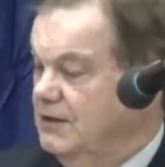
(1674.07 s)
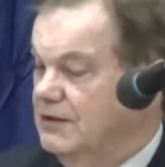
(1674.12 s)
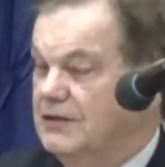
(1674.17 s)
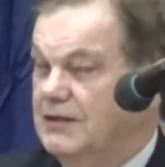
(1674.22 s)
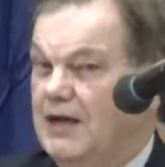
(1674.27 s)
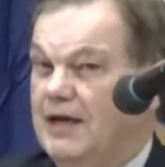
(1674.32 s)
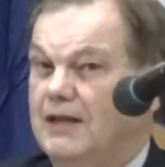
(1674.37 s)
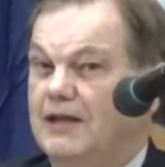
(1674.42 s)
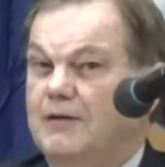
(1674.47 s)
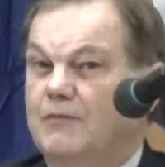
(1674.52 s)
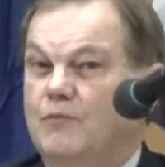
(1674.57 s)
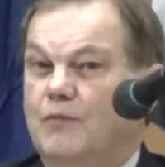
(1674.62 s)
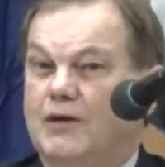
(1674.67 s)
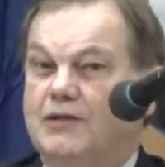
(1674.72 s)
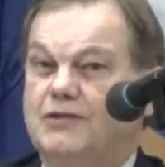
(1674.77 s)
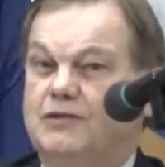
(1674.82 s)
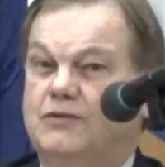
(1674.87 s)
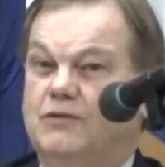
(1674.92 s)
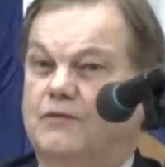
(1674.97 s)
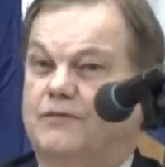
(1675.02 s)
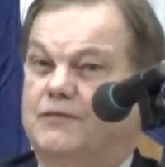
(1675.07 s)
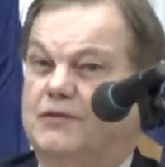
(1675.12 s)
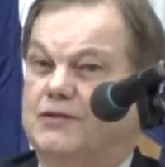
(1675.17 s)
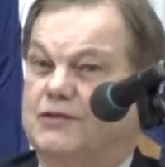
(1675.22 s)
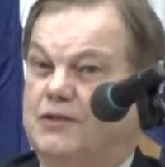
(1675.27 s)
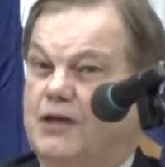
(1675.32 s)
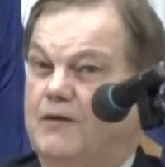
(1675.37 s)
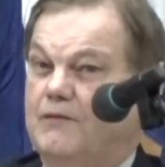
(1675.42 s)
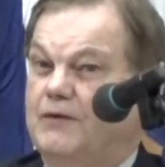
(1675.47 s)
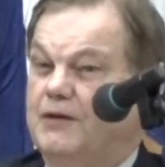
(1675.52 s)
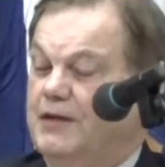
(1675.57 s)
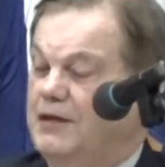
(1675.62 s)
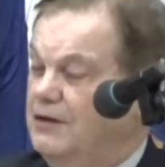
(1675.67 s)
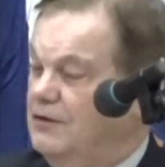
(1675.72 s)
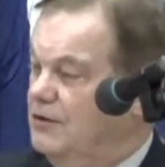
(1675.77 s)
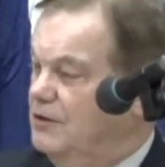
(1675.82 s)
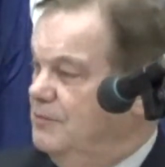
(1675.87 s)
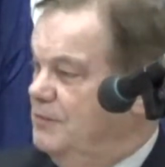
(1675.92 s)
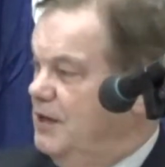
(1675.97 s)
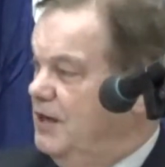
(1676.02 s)
tell them what you've discovered
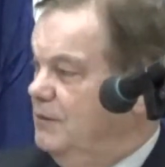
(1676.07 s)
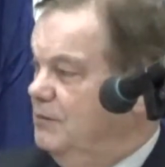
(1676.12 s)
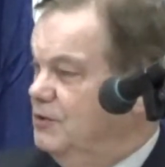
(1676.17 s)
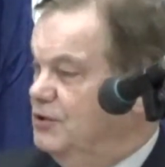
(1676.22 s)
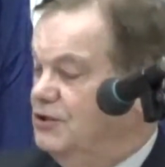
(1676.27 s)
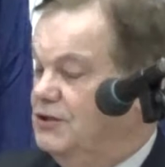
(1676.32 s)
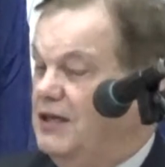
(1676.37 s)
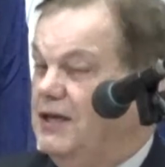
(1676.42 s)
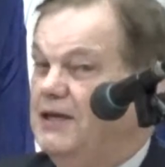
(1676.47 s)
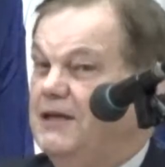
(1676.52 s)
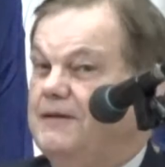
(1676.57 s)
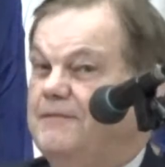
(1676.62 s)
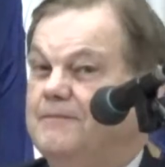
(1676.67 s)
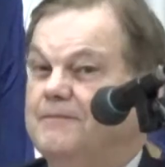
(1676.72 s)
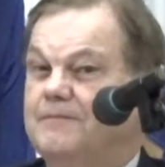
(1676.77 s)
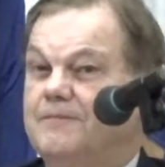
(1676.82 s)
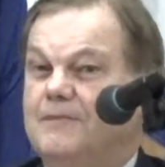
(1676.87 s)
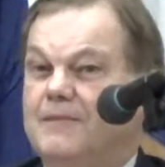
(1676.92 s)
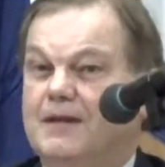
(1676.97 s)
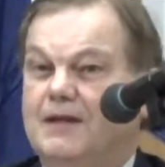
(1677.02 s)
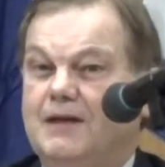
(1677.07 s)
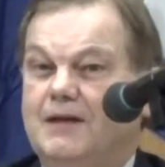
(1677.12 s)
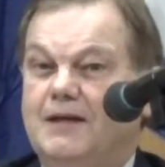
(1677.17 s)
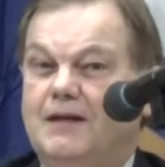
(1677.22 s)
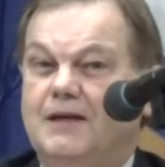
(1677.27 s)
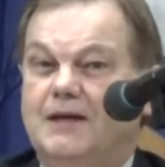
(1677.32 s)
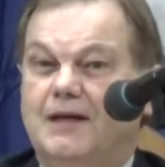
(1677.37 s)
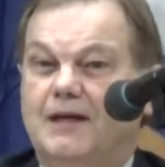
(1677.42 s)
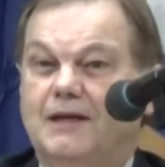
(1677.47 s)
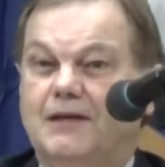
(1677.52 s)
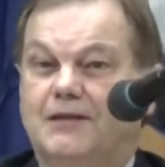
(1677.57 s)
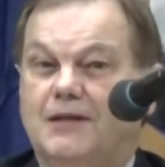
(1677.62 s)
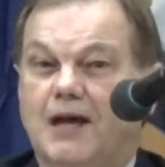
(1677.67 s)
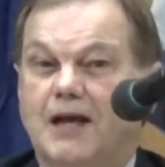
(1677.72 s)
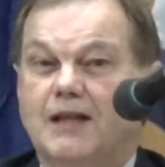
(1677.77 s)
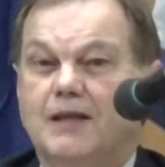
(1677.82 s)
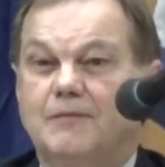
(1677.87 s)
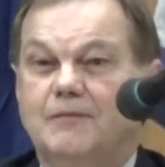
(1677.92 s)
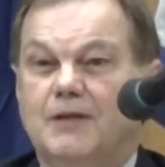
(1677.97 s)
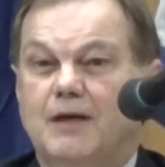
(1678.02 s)
here in Miramichi, and
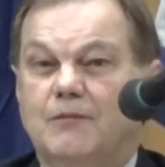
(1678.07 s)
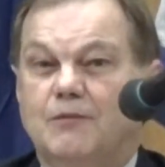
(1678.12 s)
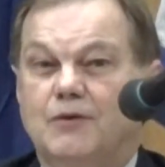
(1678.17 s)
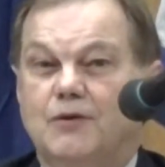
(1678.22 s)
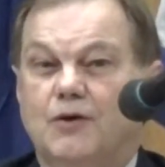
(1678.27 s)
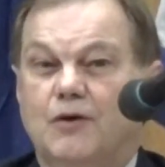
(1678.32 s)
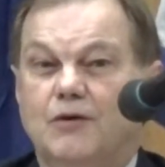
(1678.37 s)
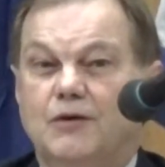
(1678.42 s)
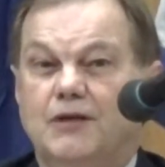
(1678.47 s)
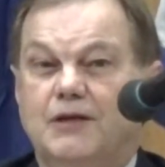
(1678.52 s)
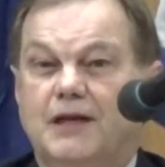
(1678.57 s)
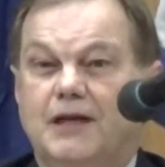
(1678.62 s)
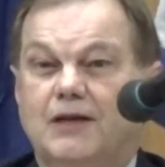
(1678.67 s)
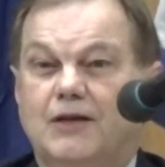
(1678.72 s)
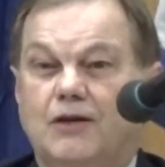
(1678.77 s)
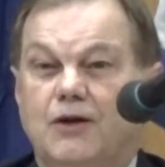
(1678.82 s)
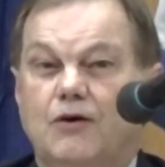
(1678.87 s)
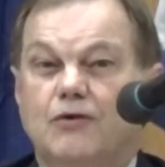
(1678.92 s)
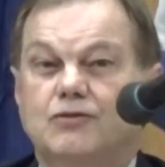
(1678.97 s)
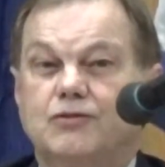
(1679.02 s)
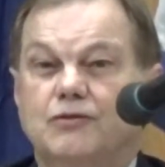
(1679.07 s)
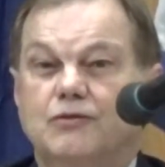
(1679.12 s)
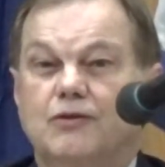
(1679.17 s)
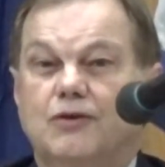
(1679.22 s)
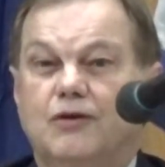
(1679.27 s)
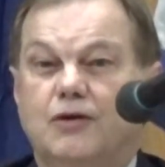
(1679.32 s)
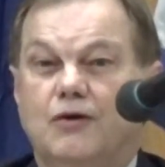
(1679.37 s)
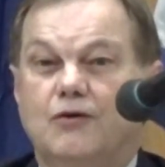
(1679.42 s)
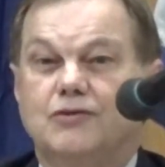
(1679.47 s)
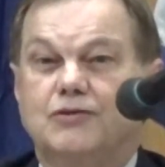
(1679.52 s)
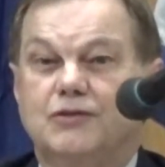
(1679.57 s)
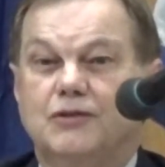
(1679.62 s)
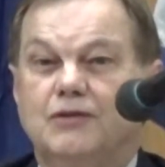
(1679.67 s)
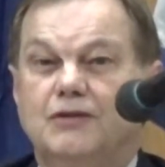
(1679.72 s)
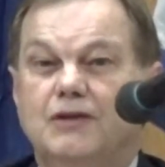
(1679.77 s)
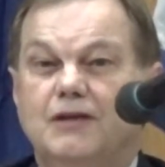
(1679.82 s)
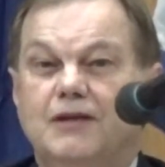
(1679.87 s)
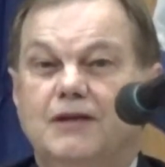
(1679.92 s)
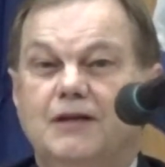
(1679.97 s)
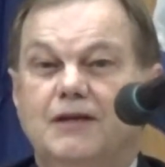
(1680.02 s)
tell them that we're going to get closer and
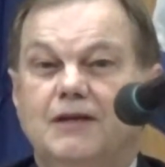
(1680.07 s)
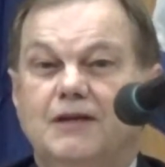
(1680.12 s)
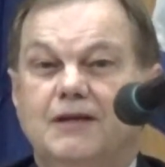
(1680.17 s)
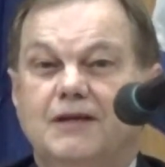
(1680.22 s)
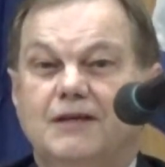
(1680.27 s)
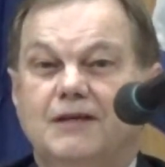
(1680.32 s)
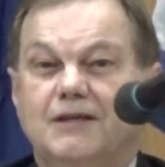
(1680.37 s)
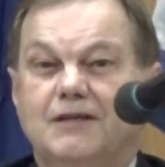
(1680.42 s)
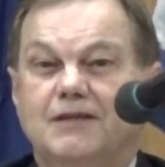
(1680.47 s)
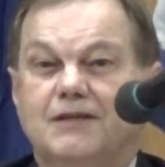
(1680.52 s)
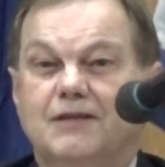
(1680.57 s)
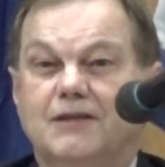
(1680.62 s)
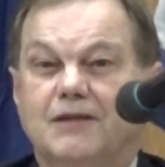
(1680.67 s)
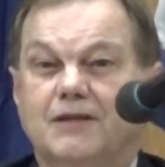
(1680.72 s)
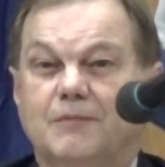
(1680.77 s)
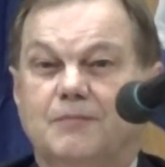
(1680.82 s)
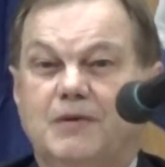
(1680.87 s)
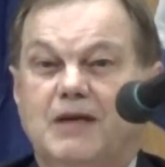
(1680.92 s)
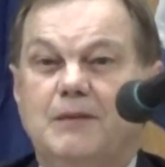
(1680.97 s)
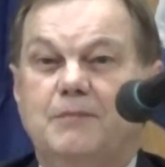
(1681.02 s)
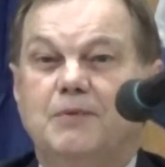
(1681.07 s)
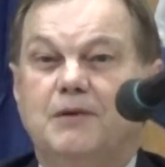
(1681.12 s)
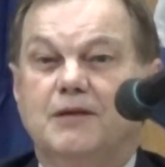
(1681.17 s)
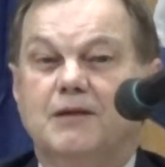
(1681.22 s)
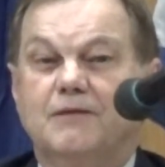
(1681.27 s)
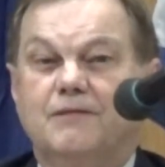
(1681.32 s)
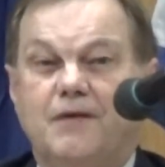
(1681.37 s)
closer till the people in